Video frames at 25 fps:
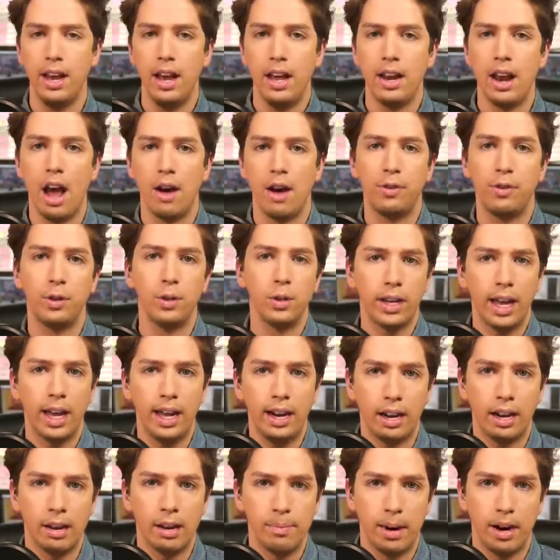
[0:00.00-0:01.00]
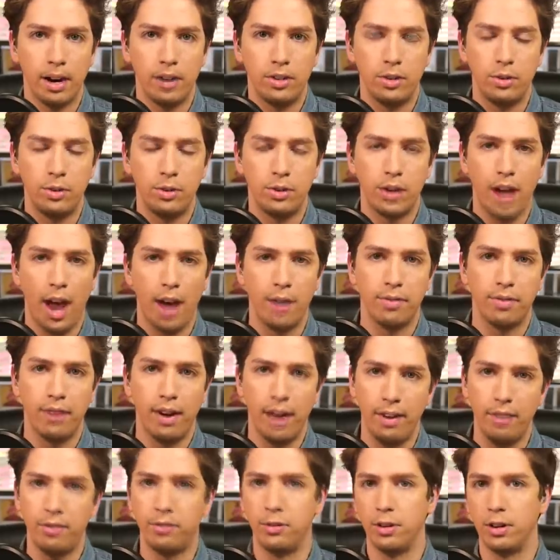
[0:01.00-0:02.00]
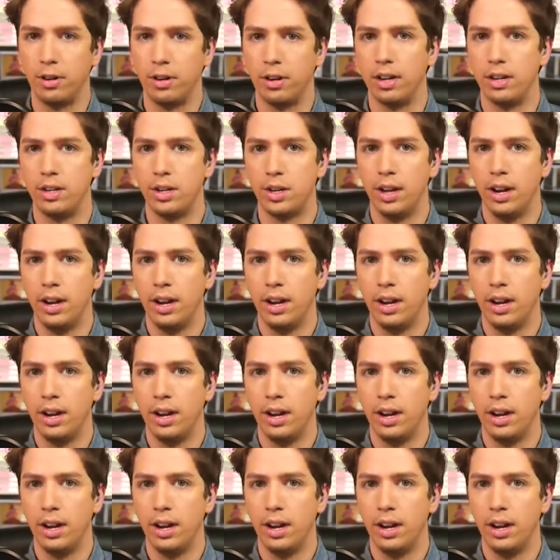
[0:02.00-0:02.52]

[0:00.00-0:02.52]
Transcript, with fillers: Now, if you look at it compared to Sky five footage